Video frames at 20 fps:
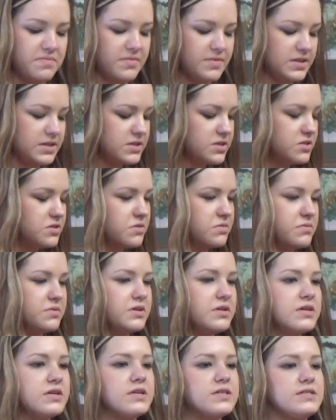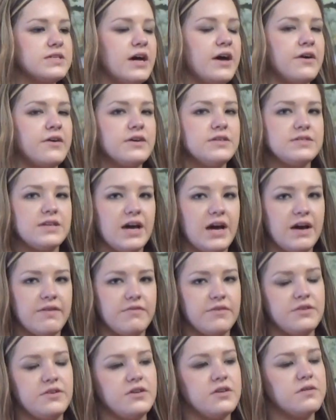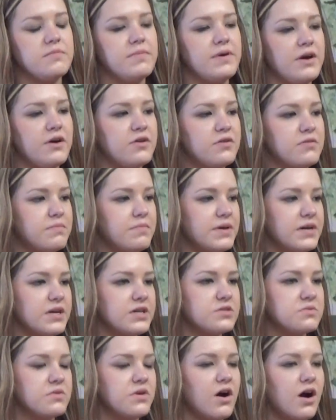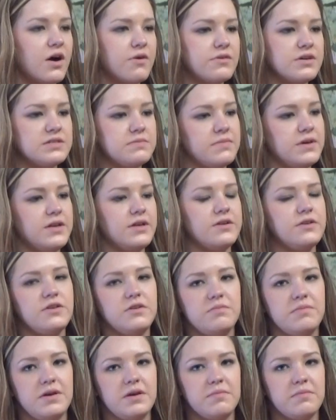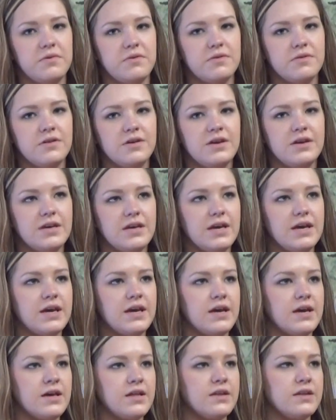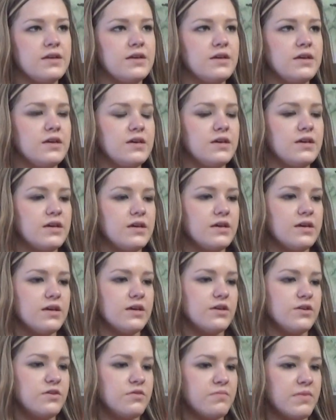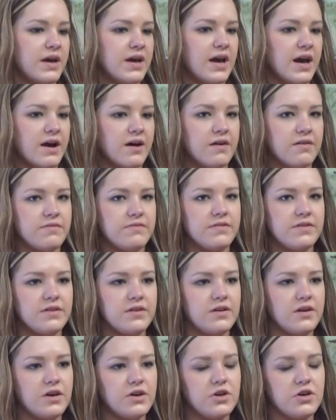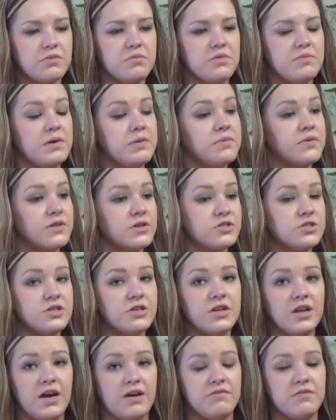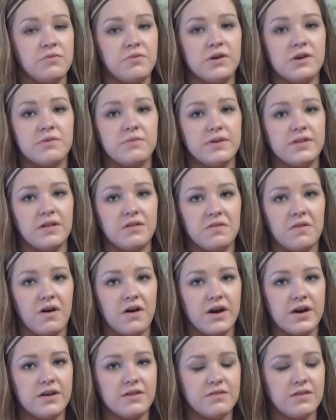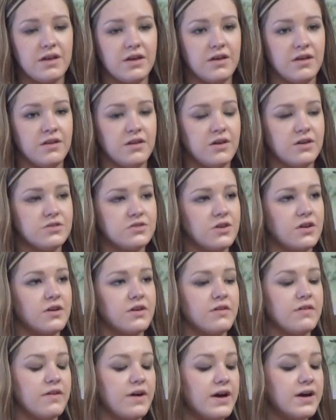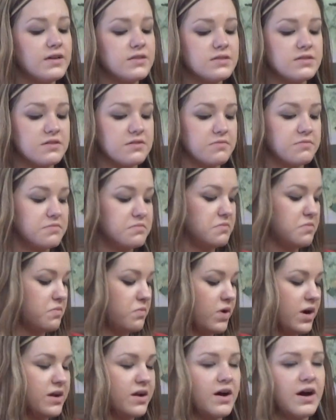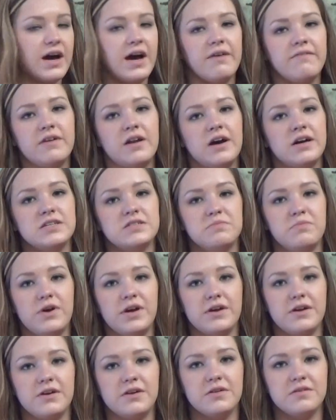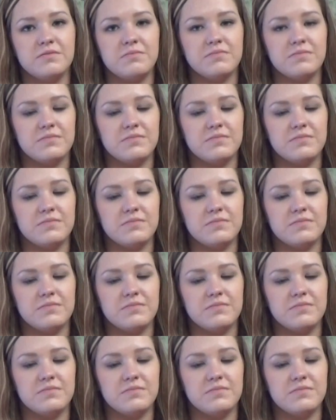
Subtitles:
this is a really good talent to have under your belt because we're always meeting new people. And you may have a group of people that you're going to have to work with a lot in a certain class, and why not have an icebreaker